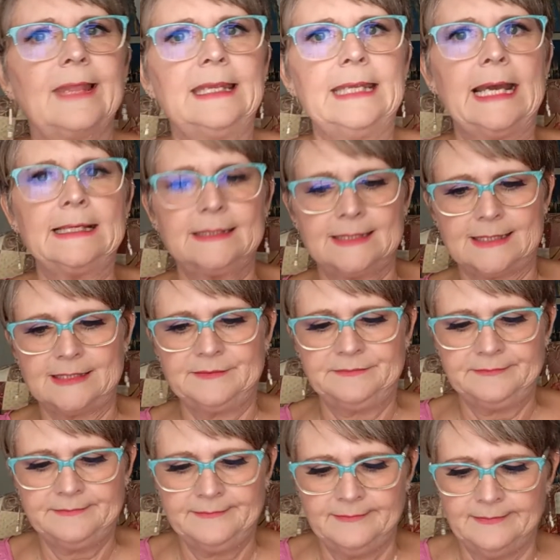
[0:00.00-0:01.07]
Yes.
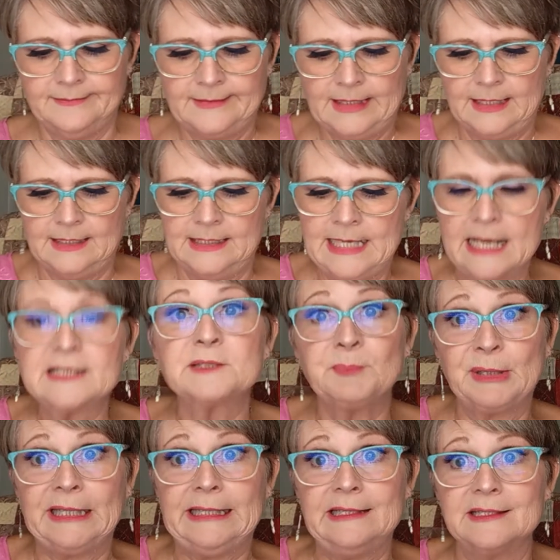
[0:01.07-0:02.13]
Yes,
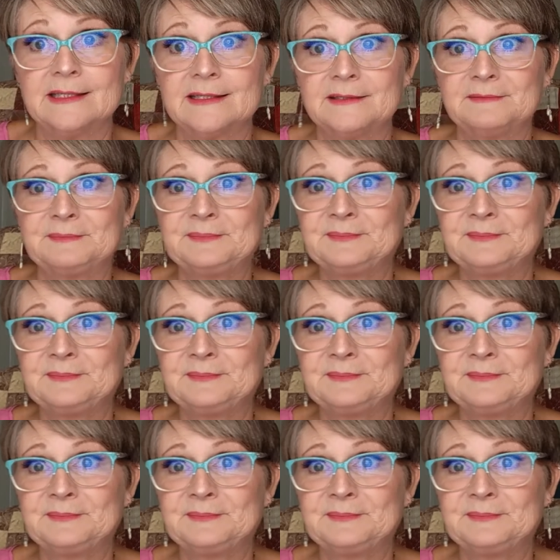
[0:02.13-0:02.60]
please.